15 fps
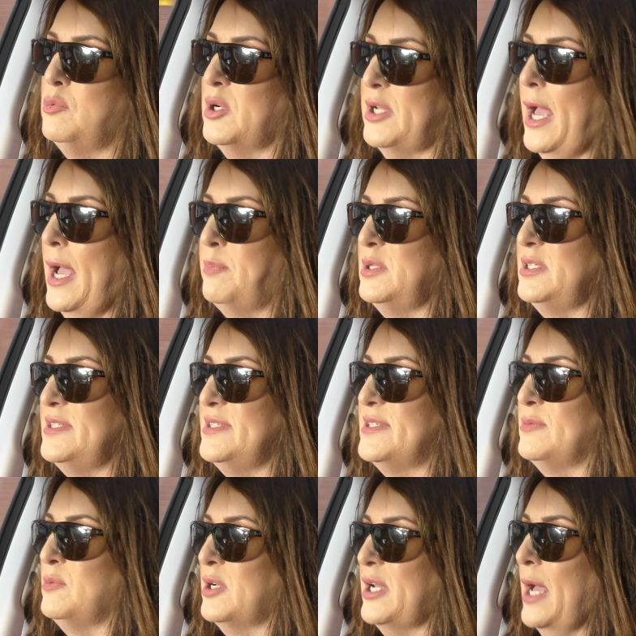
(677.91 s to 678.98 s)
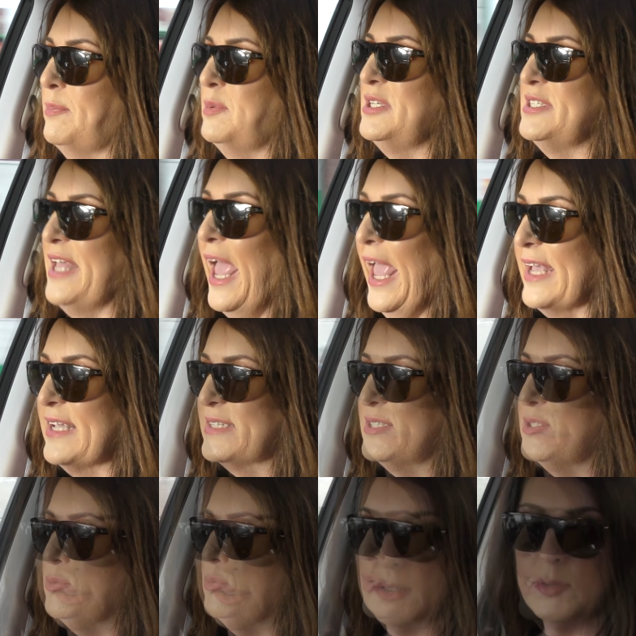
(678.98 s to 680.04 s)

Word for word: What happens? What happens next?